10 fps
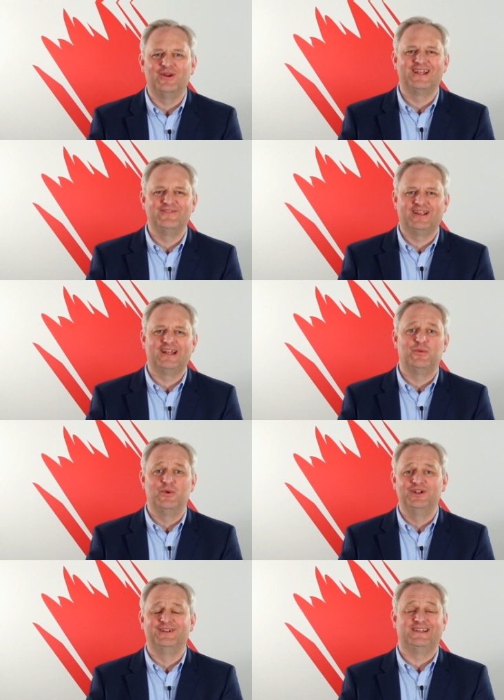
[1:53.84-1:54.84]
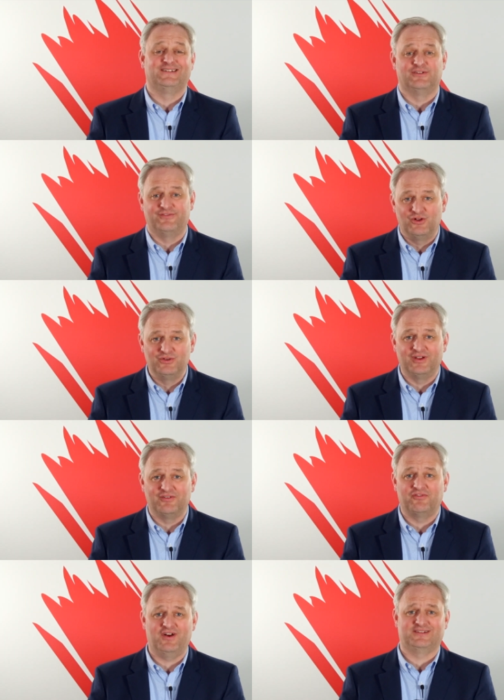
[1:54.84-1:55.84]
we are living in a world that's
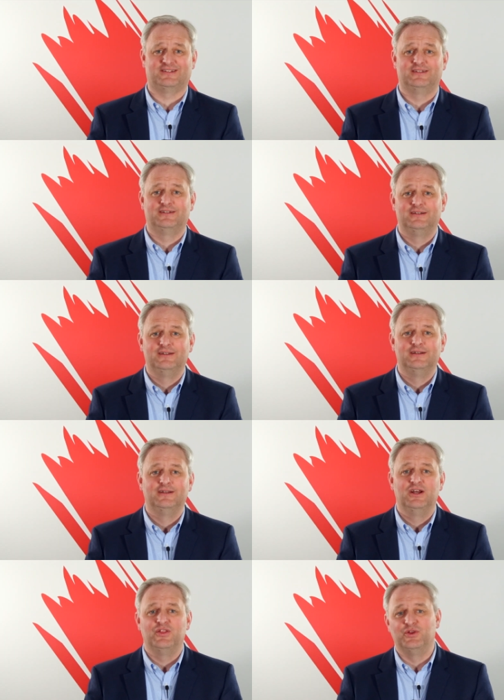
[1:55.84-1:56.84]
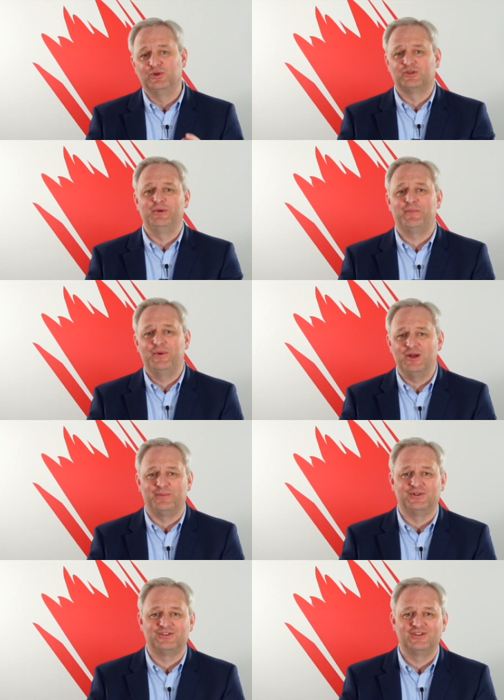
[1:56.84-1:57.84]
evolving fast. The ultimate
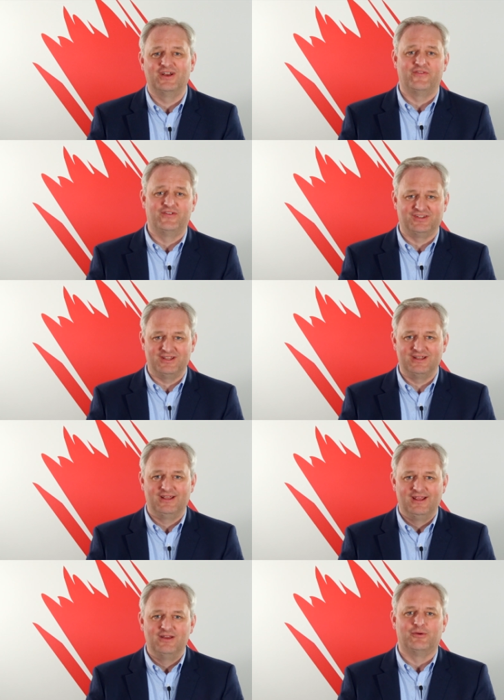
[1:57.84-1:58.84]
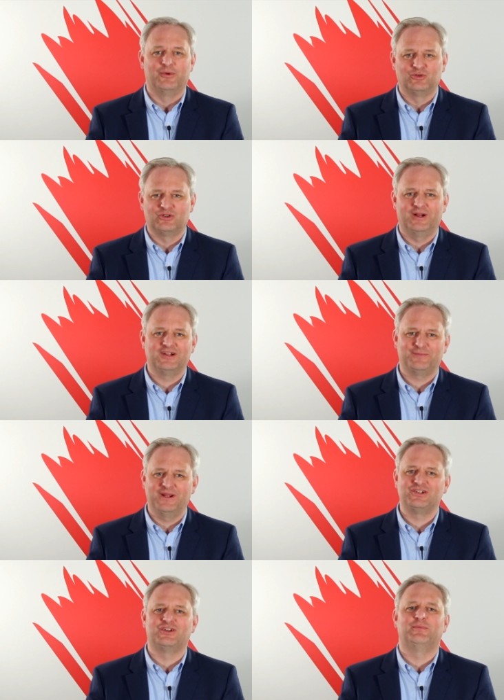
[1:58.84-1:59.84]
purpose of a visit from an Ultrimax
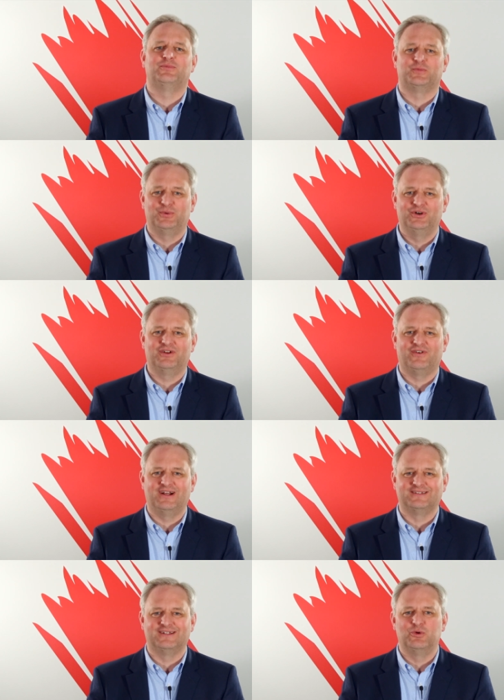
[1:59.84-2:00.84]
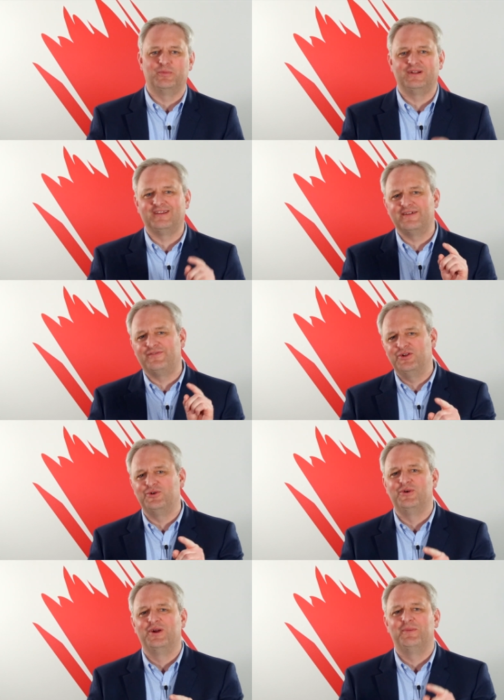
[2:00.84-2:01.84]
paint shop support advisor would be to give
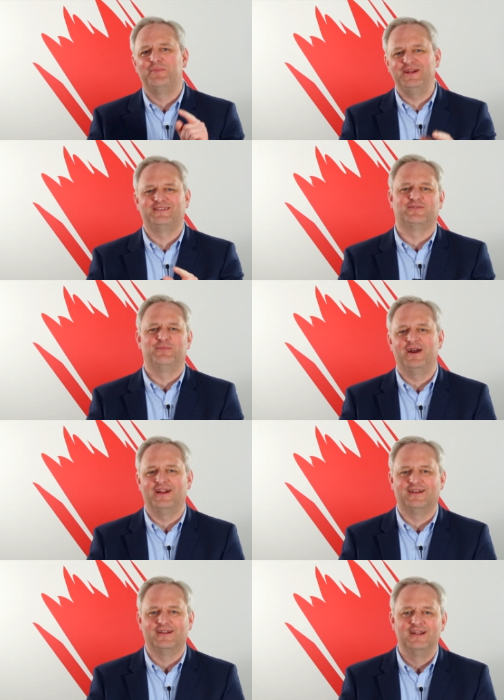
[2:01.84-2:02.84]
you peace of mind